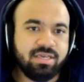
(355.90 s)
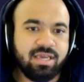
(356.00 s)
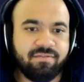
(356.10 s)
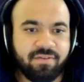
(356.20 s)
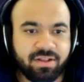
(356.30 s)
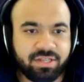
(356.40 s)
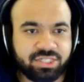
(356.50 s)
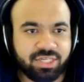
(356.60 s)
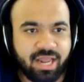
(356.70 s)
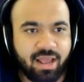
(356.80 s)
and figure this
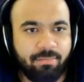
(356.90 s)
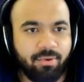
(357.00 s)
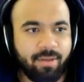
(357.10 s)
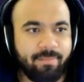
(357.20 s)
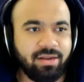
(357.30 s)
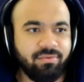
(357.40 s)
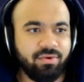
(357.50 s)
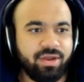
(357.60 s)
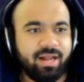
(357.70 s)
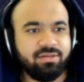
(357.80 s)
shit out. Boy, Battle
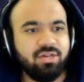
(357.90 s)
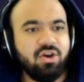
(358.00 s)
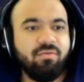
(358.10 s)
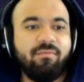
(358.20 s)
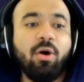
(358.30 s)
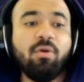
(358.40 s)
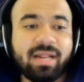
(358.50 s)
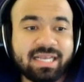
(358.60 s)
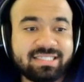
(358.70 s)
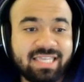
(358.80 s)
Royale Dome. If Pokemon
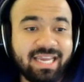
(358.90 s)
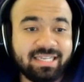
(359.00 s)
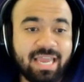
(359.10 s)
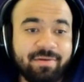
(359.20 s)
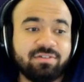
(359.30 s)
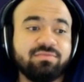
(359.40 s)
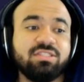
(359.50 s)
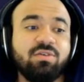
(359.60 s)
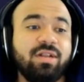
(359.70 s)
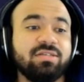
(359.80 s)
has taken damage from
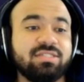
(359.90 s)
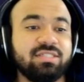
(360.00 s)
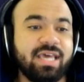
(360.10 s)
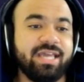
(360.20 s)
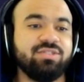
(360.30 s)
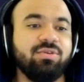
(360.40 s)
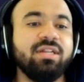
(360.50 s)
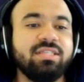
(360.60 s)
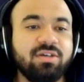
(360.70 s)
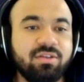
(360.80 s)
someone else's attack, try to
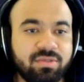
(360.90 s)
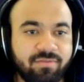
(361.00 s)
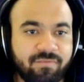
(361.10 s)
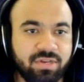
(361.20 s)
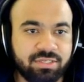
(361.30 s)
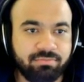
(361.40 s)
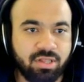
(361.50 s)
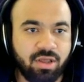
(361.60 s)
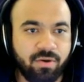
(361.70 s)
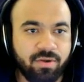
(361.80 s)
deal them with the finishing
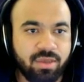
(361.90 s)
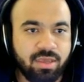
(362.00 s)
blow.